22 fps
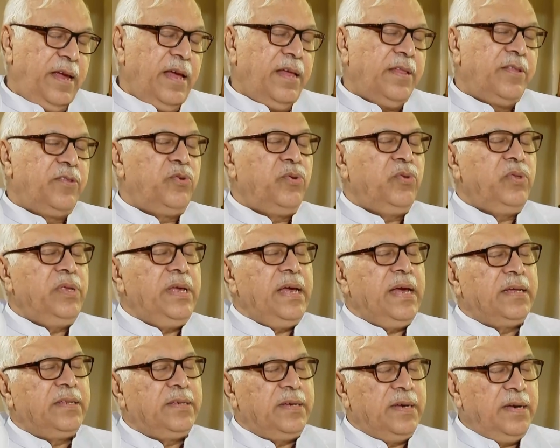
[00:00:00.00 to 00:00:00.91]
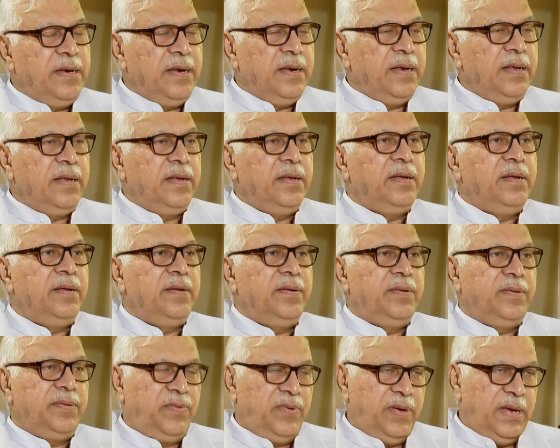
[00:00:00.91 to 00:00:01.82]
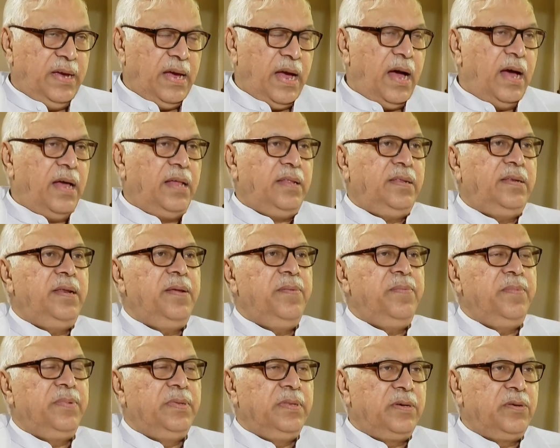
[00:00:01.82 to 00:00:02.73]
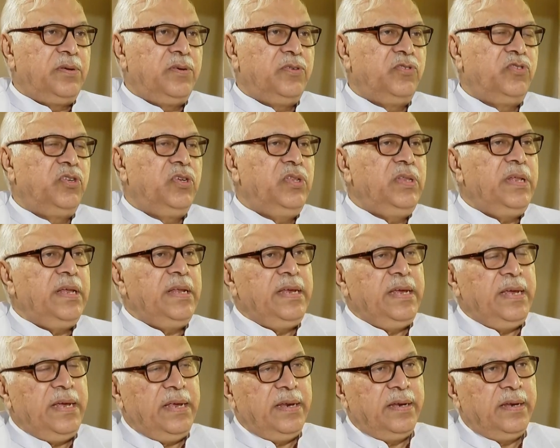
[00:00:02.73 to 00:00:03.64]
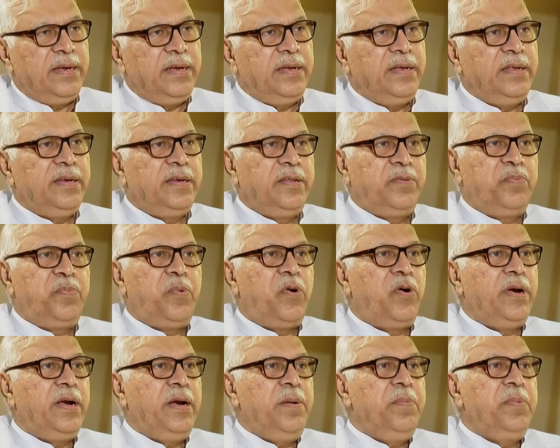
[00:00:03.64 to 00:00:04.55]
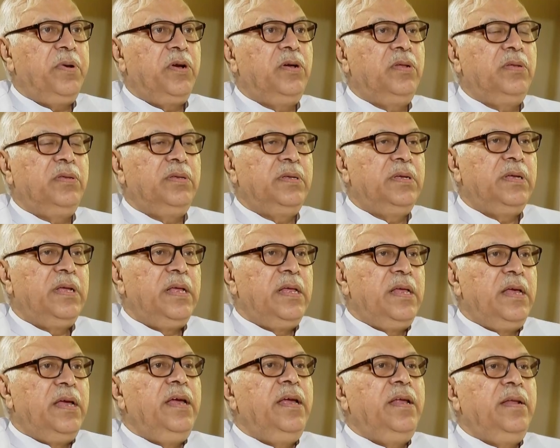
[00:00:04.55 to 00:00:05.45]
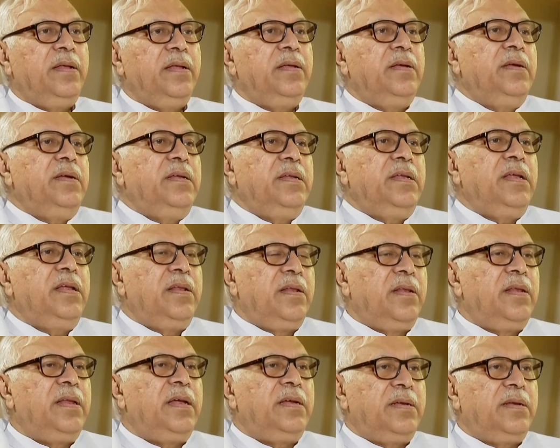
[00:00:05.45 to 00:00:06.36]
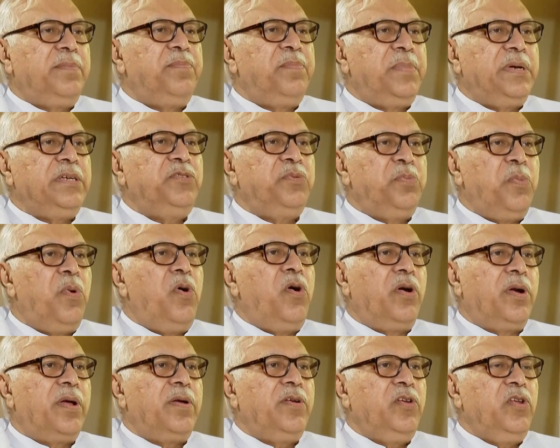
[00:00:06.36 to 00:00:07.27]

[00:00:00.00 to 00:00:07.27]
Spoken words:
Yes, to the extent we asked him the question, then he responded because it is much more.